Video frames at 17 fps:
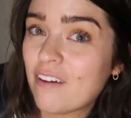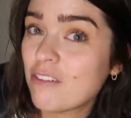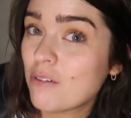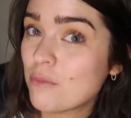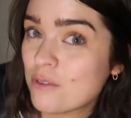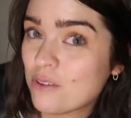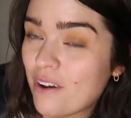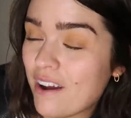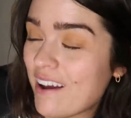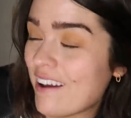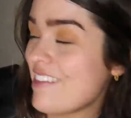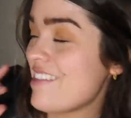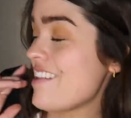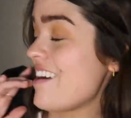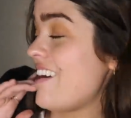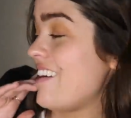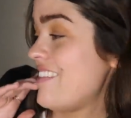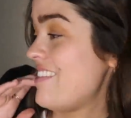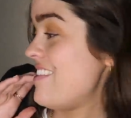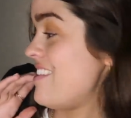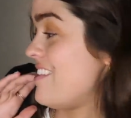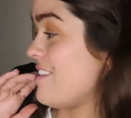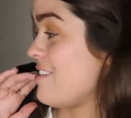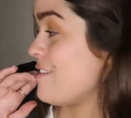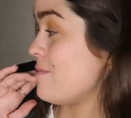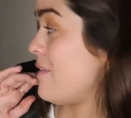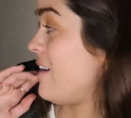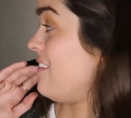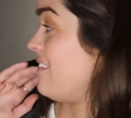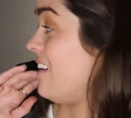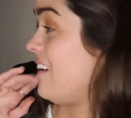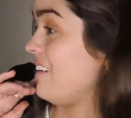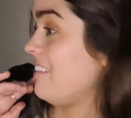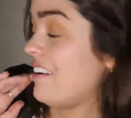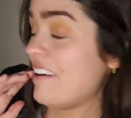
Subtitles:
from scratch, and she's just amazing.